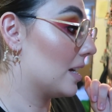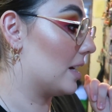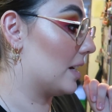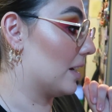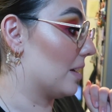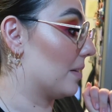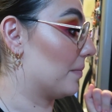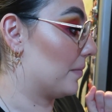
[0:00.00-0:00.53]

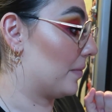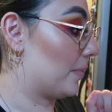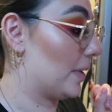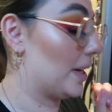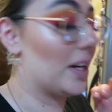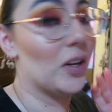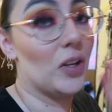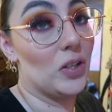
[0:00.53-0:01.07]

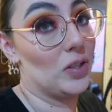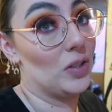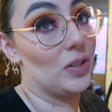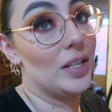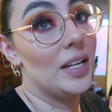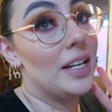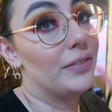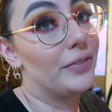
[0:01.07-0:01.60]
Because
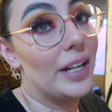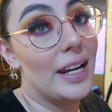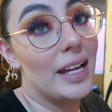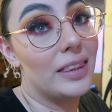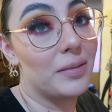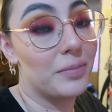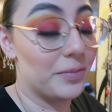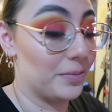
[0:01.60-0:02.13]
if I
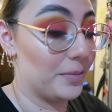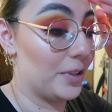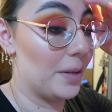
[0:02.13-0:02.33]
let them